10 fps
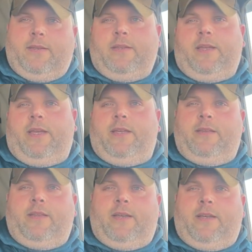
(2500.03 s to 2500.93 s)

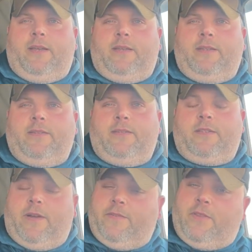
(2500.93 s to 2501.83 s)
and
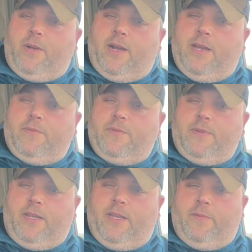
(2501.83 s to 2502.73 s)
survive to thrive,
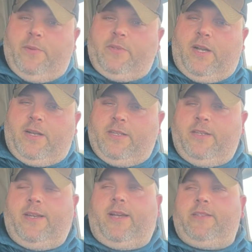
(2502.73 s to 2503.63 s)
and we will talk at
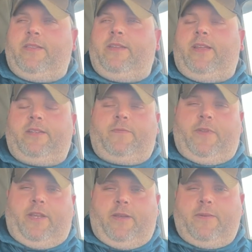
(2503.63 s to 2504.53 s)
you guys in the next
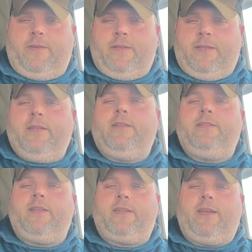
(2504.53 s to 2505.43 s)
video.
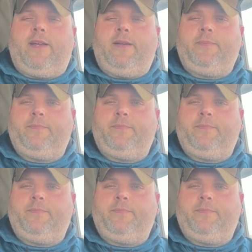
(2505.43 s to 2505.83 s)
Take care.